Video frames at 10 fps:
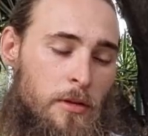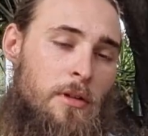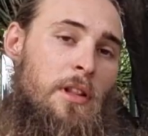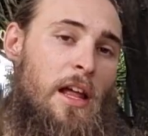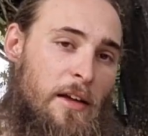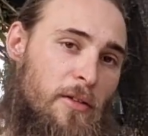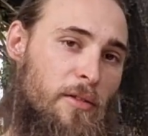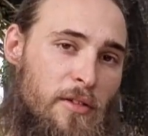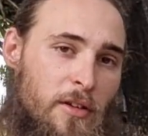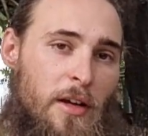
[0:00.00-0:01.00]
land on
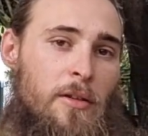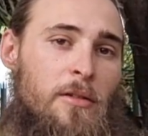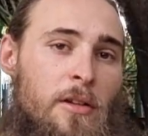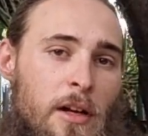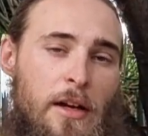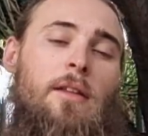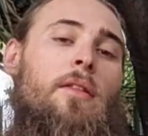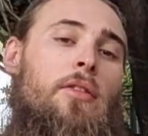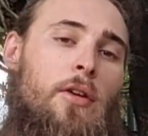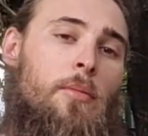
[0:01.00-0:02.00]
the rail
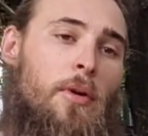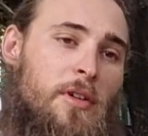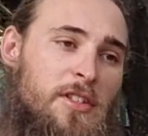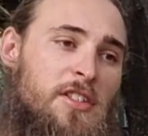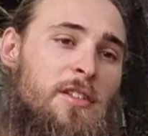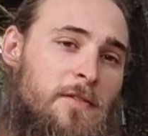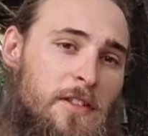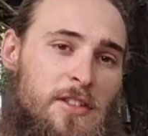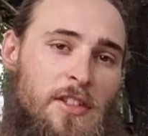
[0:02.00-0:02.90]
and their body stiffens